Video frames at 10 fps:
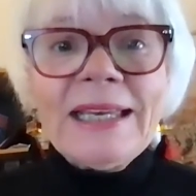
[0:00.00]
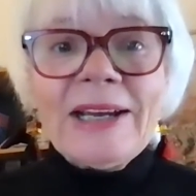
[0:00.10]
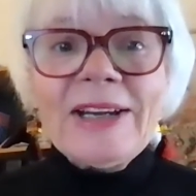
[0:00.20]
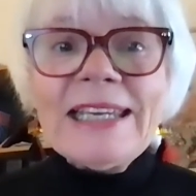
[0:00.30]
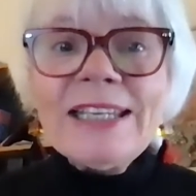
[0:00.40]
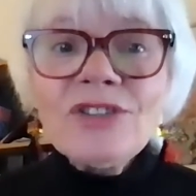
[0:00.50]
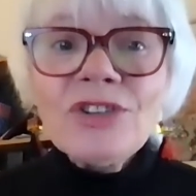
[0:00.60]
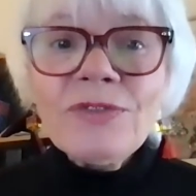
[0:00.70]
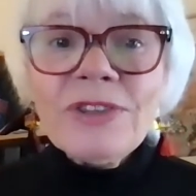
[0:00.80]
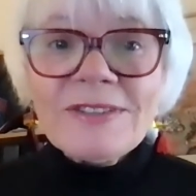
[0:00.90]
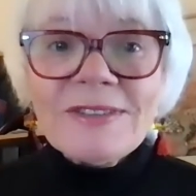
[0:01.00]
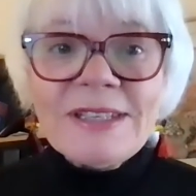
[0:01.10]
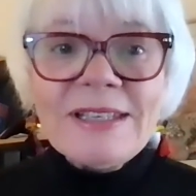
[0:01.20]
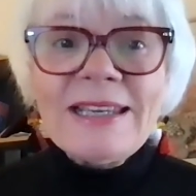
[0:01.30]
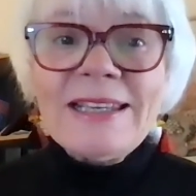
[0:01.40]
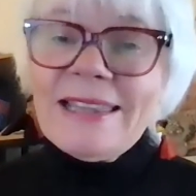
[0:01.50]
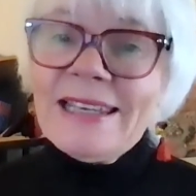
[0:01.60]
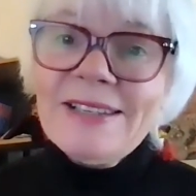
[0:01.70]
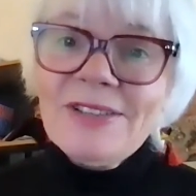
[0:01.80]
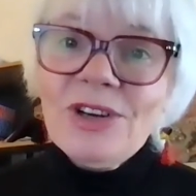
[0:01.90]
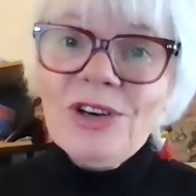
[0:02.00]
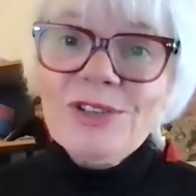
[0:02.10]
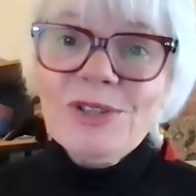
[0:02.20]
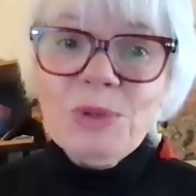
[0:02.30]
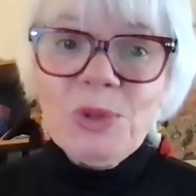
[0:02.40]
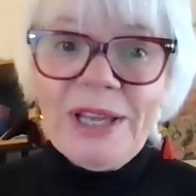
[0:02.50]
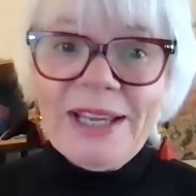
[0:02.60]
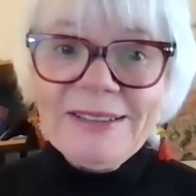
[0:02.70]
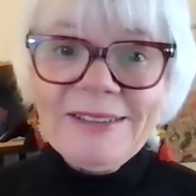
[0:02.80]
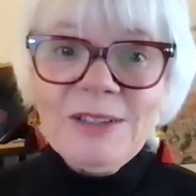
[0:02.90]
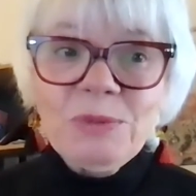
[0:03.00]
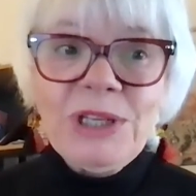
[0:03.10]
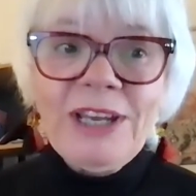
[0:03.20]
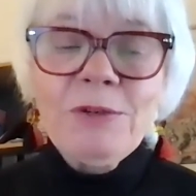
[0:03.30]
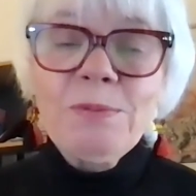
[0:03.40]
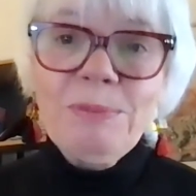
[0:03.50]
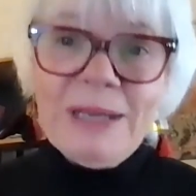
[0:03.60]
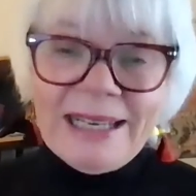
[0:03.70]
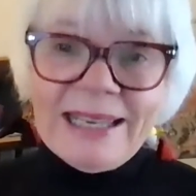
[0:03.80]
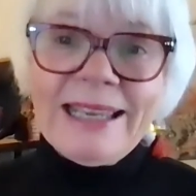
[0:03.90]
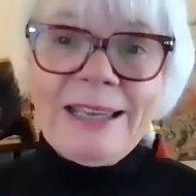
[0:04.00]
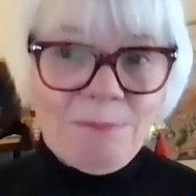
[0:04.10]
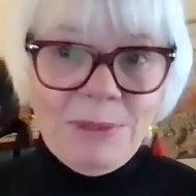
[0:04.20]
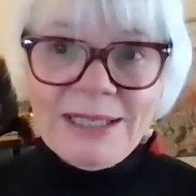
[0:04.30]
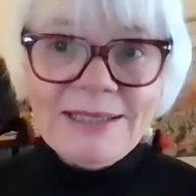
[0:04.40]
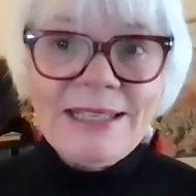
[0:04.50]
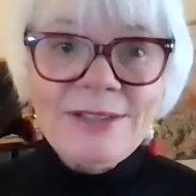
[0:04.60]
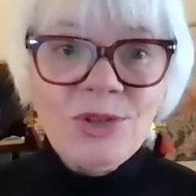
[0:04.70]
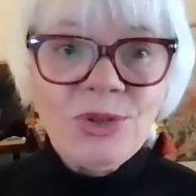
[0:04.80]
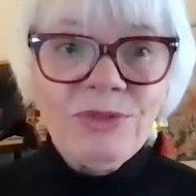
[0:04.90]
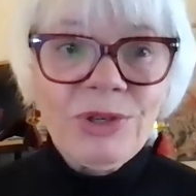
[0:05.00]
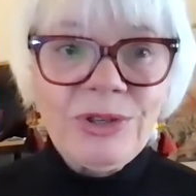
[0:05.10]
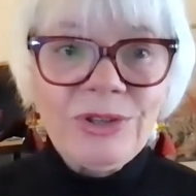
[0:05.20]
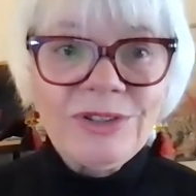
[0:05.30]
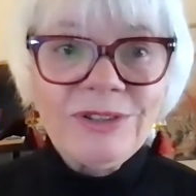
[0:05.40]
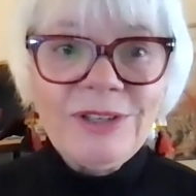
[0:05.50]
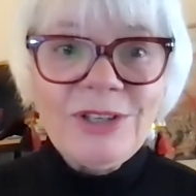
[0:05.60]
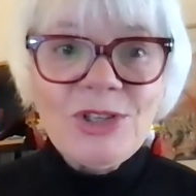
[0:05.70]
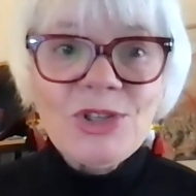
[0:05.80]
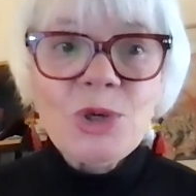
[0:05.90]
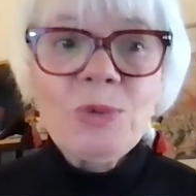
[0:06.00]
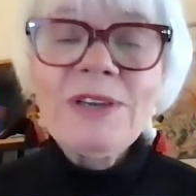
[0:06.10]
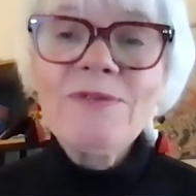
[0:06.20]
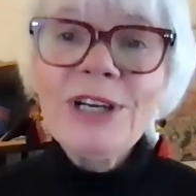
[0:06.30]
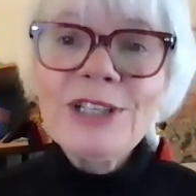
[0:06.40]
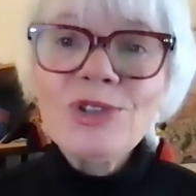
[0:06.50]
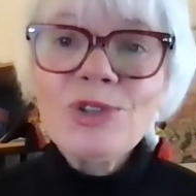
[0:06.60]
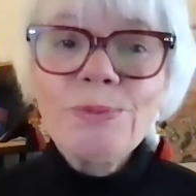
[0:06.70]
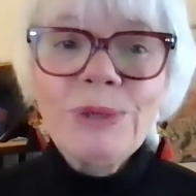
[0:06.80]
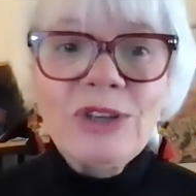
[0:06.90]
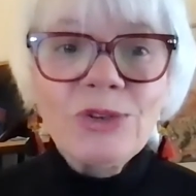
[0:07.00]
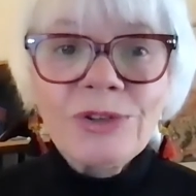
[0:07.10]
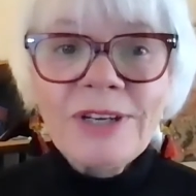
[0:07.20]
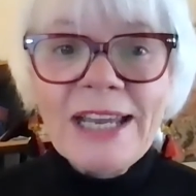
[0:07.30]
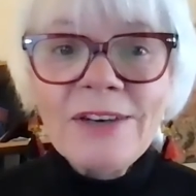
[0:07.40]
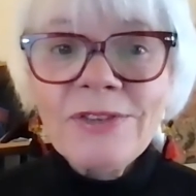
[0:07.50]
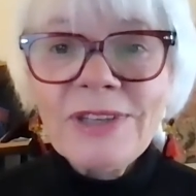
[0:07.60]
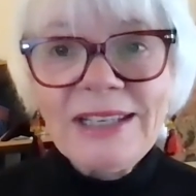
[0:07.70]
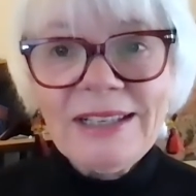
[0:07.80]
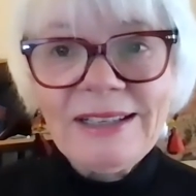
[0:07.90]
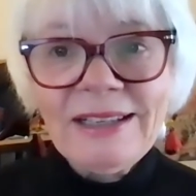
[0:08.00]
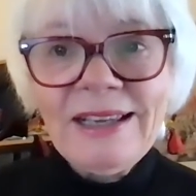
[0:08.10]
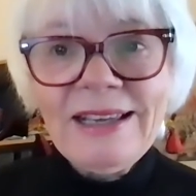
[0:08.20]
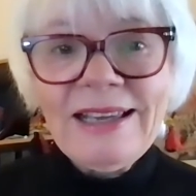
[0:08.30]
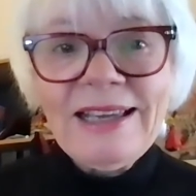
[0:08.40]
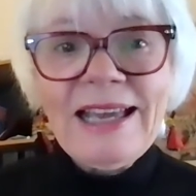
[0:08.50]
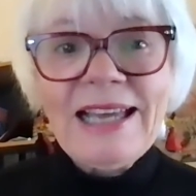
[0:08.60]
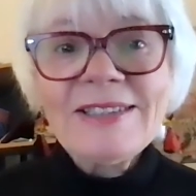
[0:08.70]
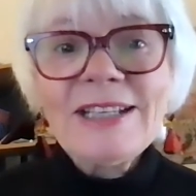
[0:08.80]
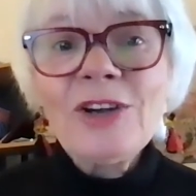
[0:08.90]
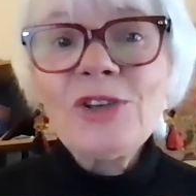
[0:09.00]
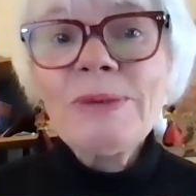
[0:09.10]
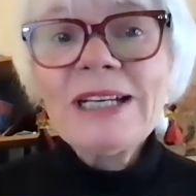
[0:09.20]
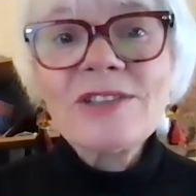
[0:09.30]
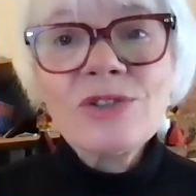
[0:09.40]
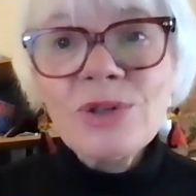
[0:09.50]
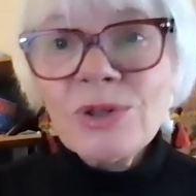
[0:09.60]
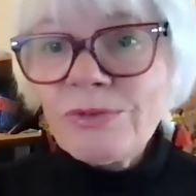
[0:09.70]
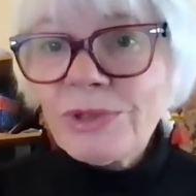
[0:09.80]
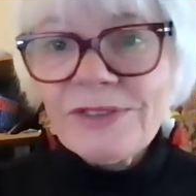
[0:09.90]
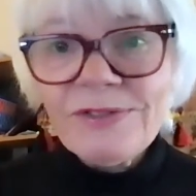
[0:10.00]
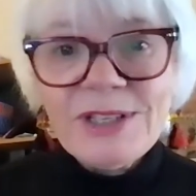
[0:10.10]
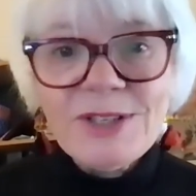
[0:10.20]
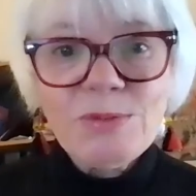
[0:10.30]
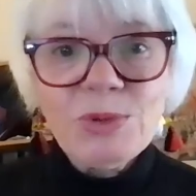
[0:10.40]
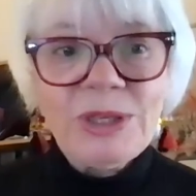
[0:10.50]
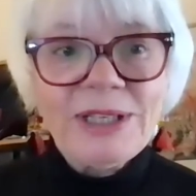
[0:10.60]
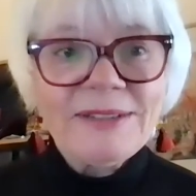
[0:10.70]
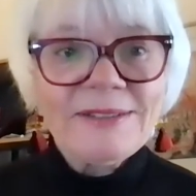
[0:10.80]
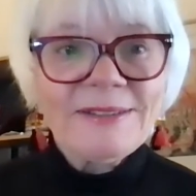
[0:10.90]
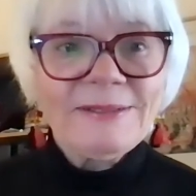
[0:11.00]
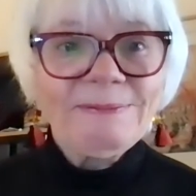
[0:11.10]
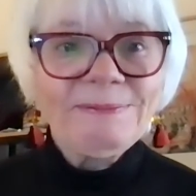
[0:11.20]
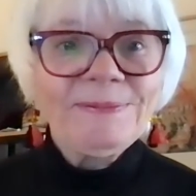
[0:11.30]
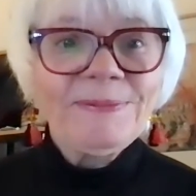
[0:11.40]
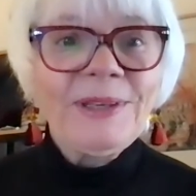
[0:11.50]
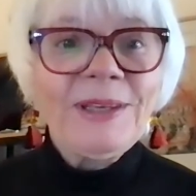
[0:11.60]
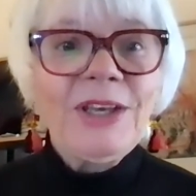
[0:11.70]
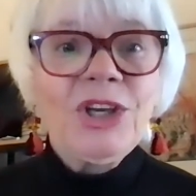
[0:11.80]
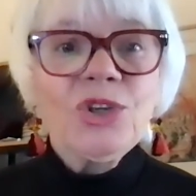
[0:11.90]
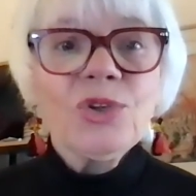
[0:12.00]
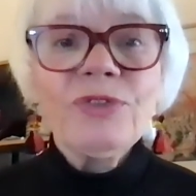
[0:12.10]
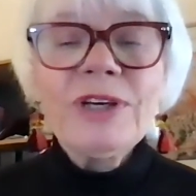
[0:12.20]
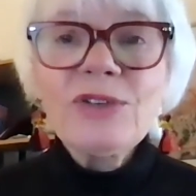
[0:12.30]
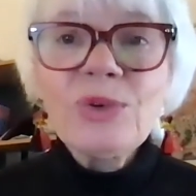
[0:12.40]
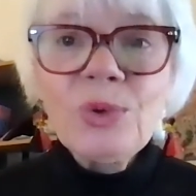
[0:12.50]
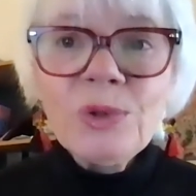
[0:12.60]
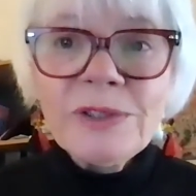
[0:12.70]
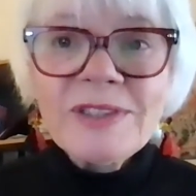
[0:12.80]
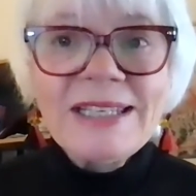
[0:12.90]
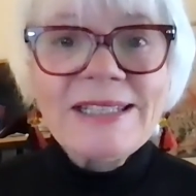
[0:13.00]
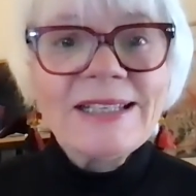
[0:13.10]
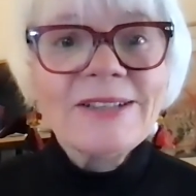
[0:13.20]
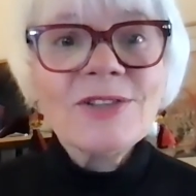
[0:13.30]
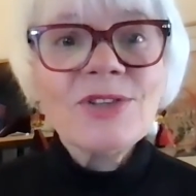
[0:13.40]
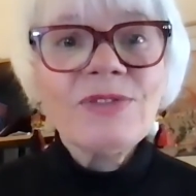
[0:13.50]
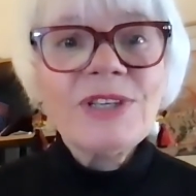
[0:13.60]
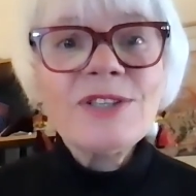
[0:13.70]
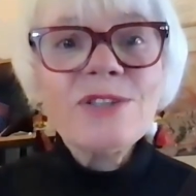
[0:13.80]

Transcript: Now, each of these are a small act that will have a big impact, as you have heard. So we invite you to bring your creative thinking as to how you might solve one of these small acts. You'll find all the details of these